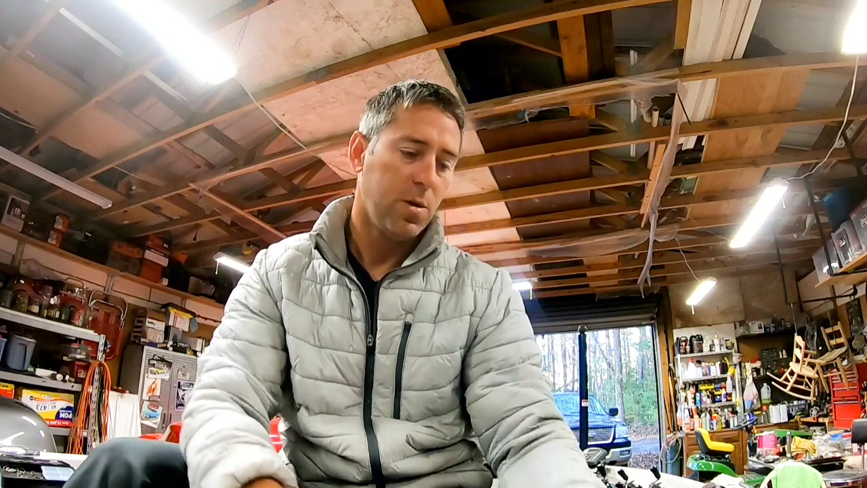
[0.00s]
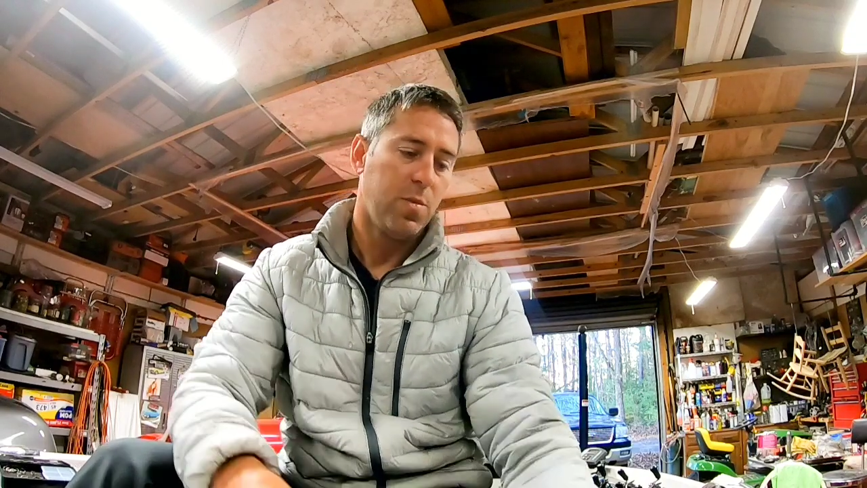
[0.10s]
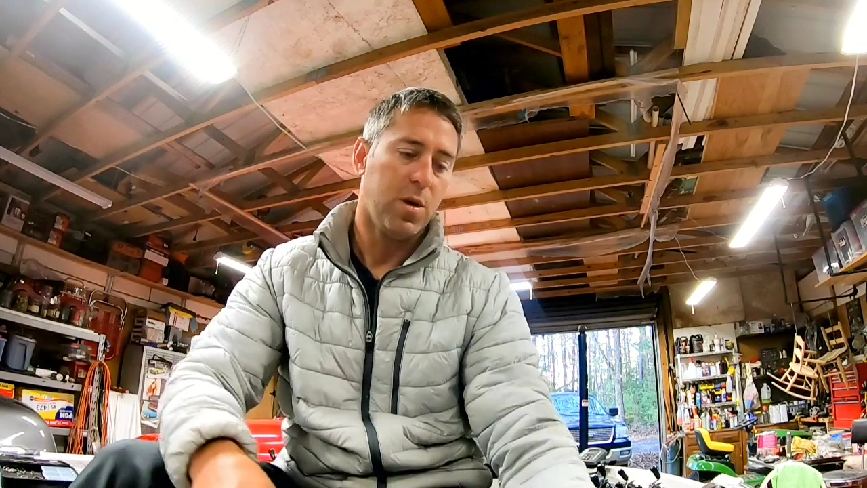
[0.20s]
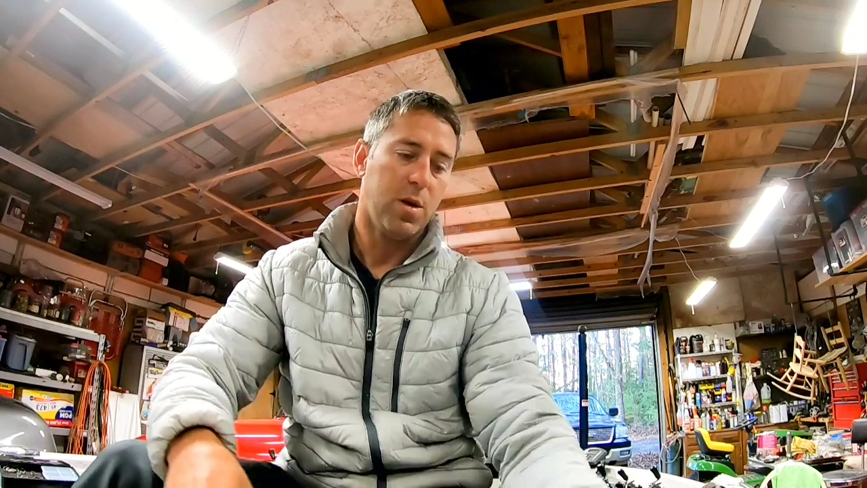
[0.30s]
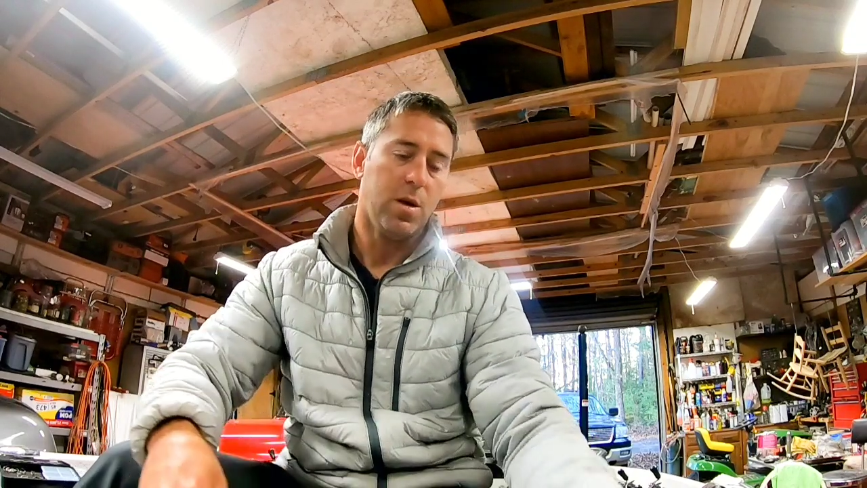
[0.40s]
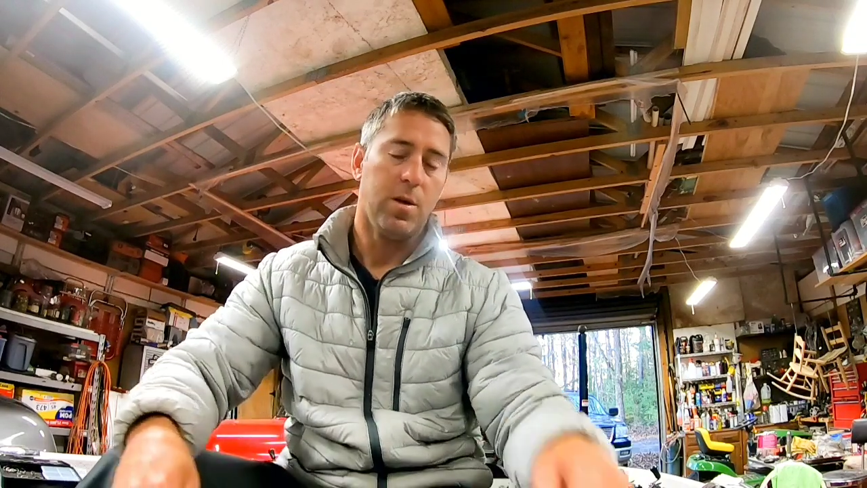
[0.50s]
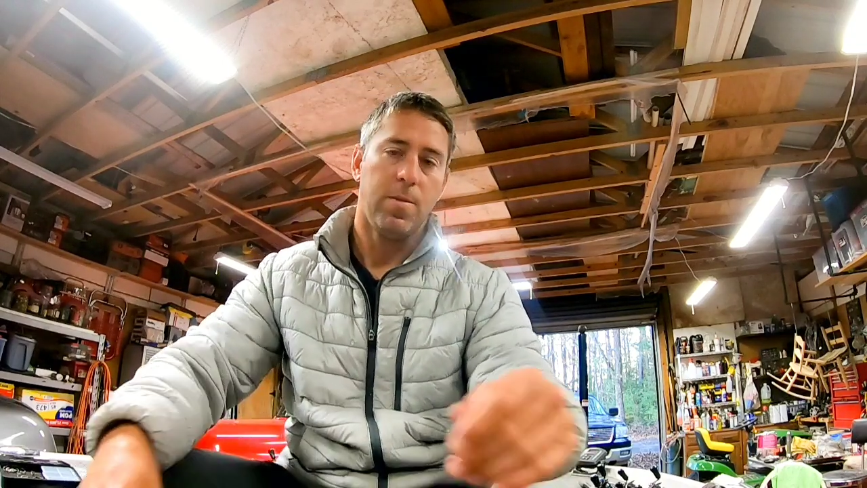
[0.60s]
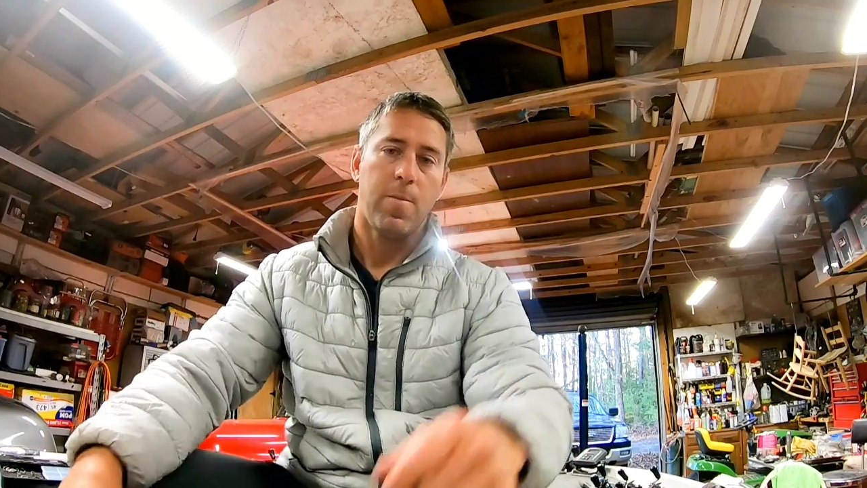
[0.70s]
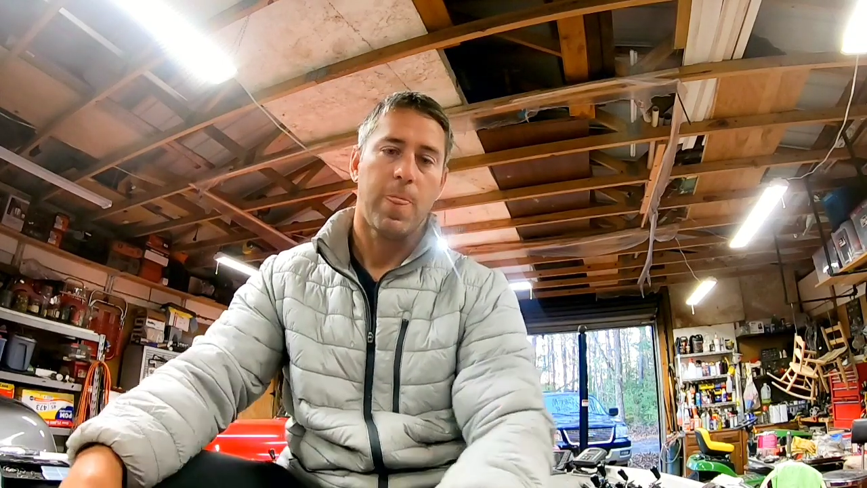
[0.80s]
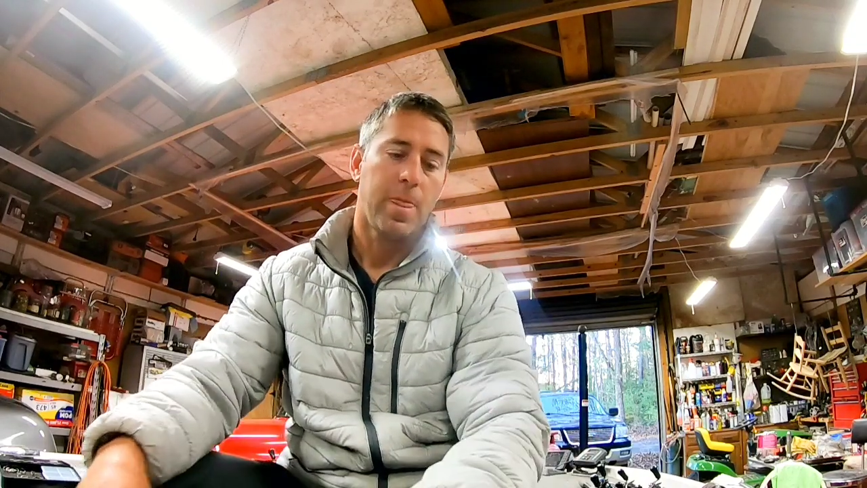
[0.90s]
But
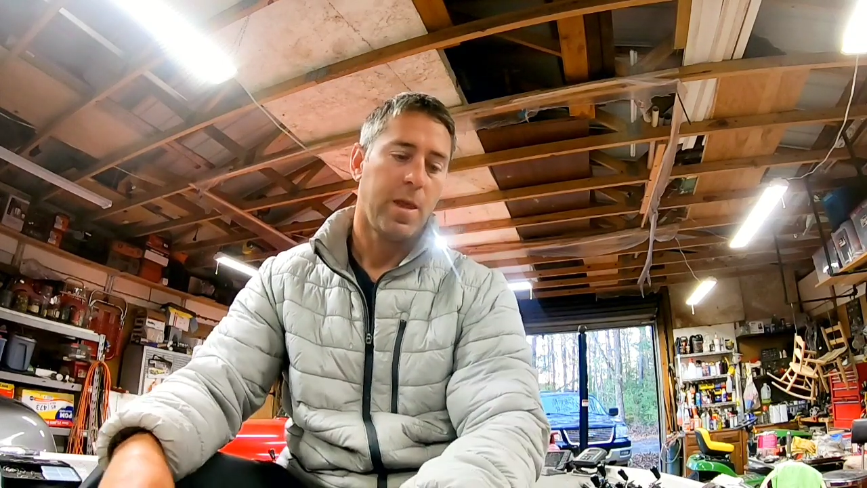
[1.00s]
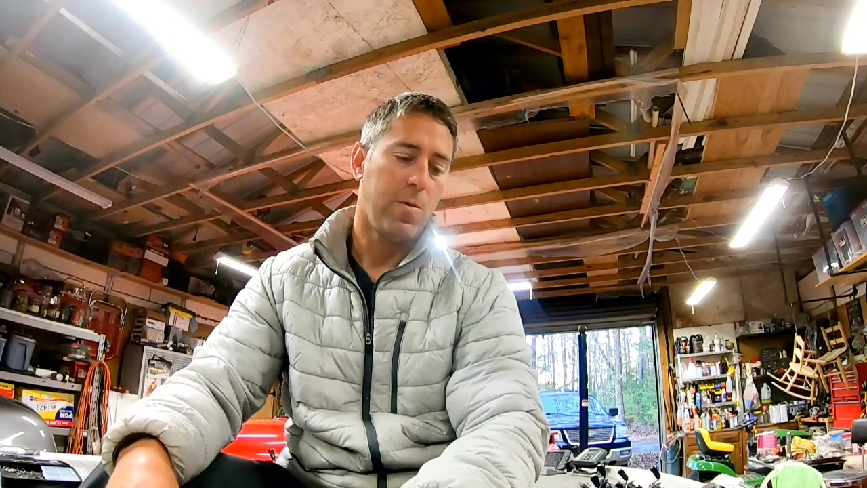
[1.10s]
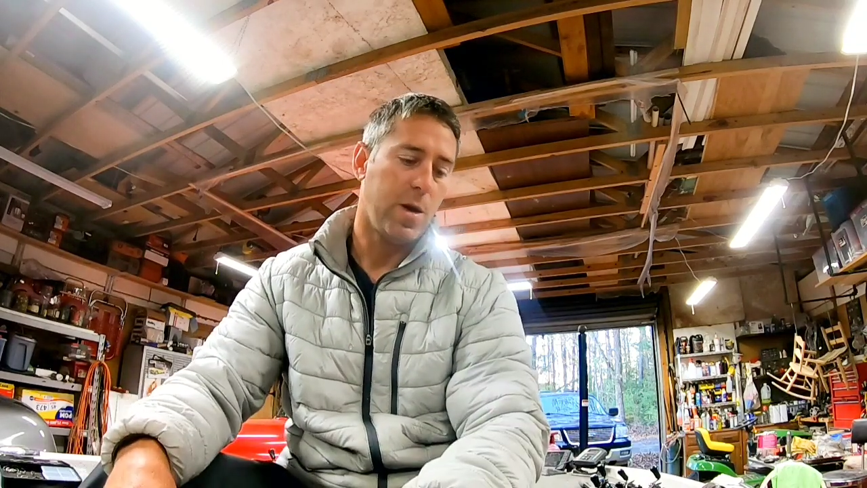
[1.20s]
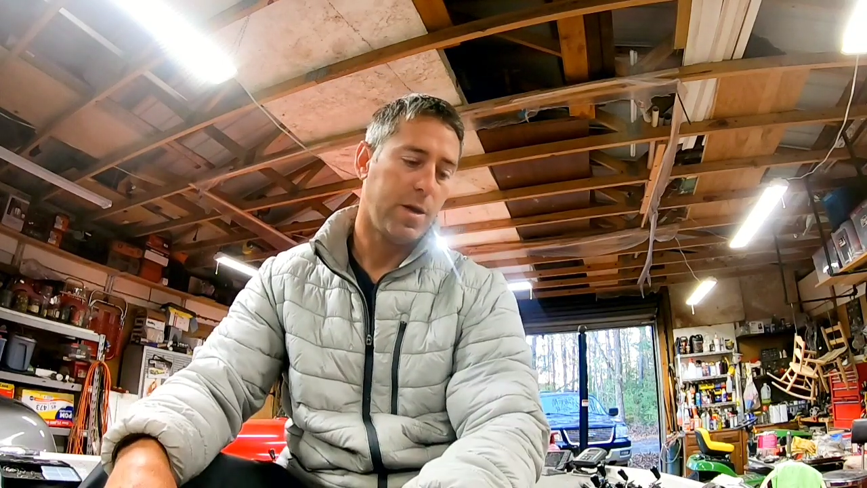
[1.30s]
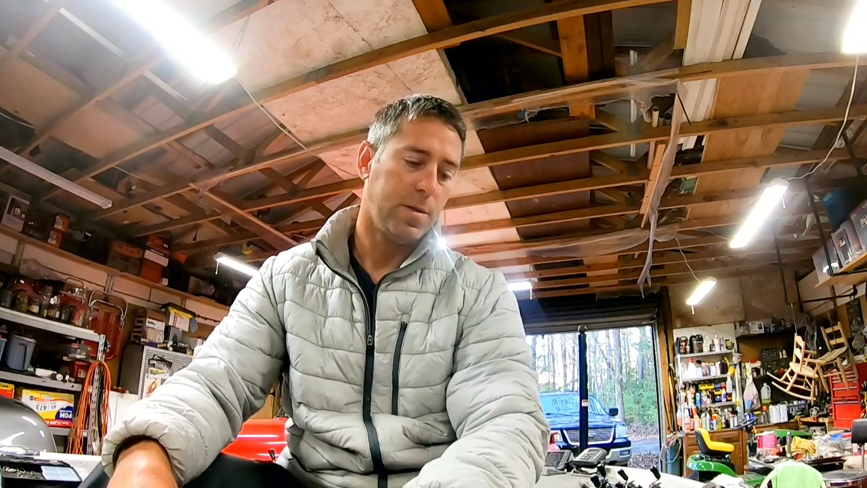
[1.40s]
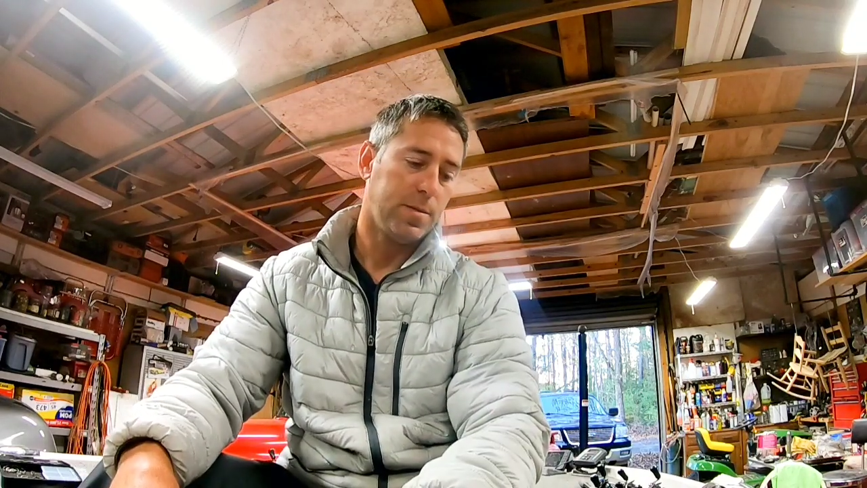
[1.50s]
anyway,